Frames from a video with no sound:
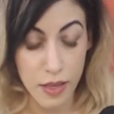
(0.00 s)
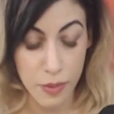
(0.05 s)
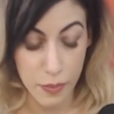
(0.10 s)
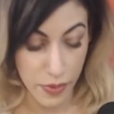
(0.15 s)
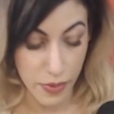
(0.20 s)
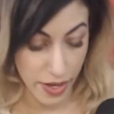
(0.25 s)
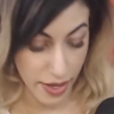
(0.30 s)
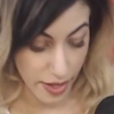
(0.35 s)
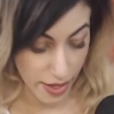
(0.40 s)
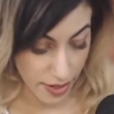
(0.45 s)

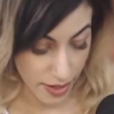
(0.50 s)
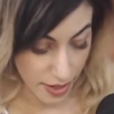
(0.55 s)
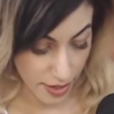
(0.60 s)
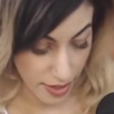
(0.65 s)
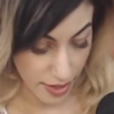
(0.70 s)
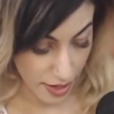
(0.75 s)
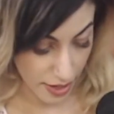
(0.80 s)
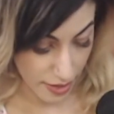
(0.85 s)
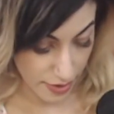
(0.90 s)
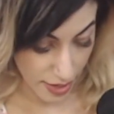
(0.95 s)
but
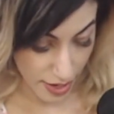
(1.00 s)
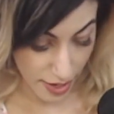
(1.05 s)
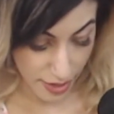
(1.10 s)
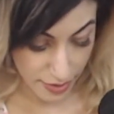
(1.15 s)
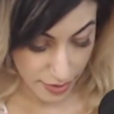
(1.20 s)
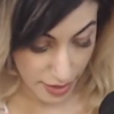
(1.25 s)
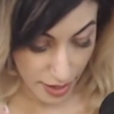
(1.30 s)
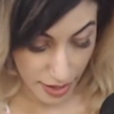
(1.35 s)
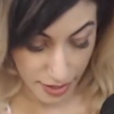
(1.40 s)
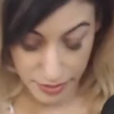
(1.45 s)
again, that,
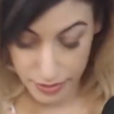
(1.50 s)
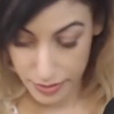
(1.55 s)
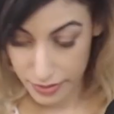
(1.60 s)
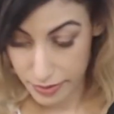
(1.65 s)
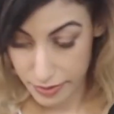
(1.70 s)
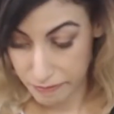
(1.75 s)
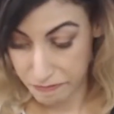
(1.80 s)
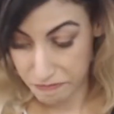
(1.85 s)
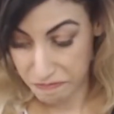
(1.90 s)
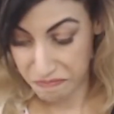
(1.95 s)
that
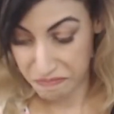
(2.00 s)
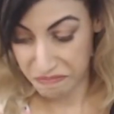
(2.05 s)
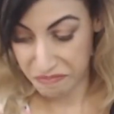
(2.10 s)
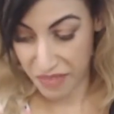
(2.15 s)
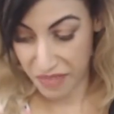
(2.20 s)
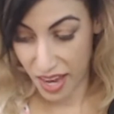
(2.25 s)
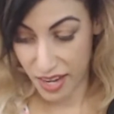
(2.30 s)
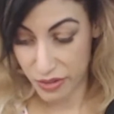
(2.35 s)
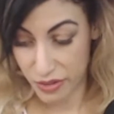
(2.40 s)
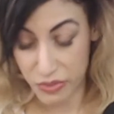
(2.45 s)

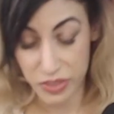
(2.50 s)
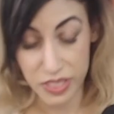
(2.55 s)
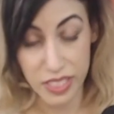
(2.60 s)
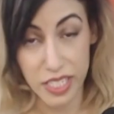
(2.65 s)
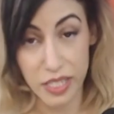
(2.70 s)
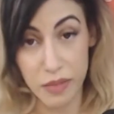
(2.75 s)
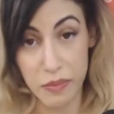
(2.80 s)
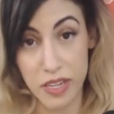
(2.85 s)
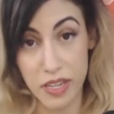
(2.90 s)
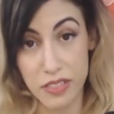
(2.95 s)
I don't really
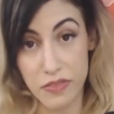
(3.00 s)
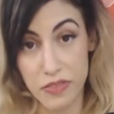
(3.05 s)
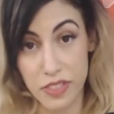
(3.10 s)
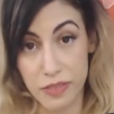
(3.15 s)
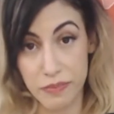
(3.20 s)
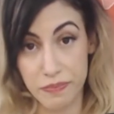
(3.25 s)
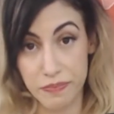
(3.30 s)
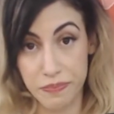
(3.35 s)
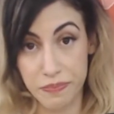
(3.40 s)
hear much of it